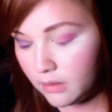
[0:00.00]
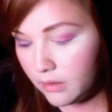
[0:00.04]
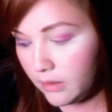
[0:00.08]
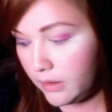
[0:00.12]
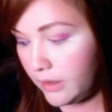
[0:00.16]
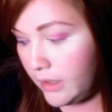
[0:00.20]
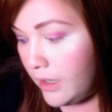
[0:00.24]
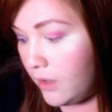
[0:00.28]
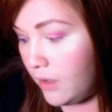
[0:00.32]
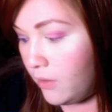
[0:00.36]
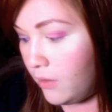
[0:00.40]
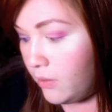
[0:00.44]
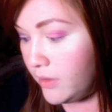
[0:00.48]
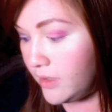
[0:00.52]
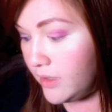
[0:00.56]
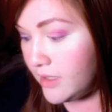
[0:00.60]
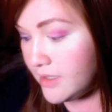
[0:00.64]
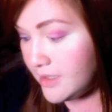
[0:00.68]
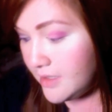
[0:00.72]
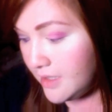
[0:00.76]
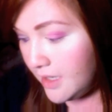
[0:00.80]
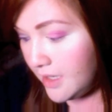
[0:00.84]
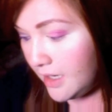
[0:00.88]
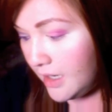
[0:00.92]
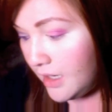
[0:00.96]
Now with the
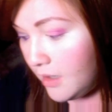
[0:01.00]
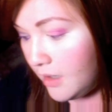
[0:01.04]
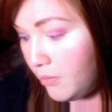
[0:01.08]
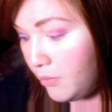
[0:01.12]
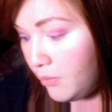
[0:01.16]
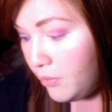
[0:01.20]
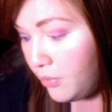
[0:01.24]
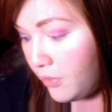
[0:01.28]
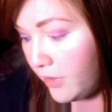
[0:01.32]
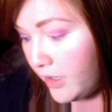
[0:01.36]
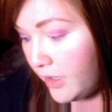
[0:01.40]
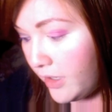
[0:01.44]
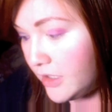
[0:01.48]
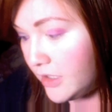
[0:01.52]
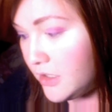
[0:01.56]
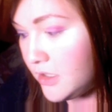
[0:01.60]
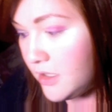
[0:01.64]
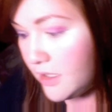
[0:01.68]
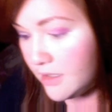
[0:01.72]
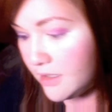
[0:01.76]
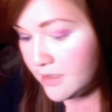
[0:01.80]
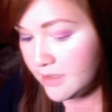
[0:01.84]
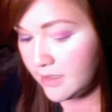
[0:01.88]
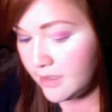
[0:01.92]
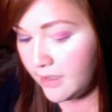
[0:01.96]
same brush
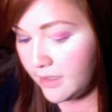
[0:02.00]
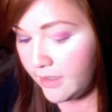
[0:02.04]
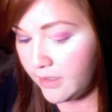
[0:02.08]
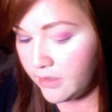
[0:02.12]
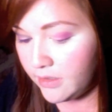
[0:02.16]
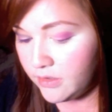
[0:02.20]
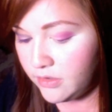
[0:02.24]
that's like a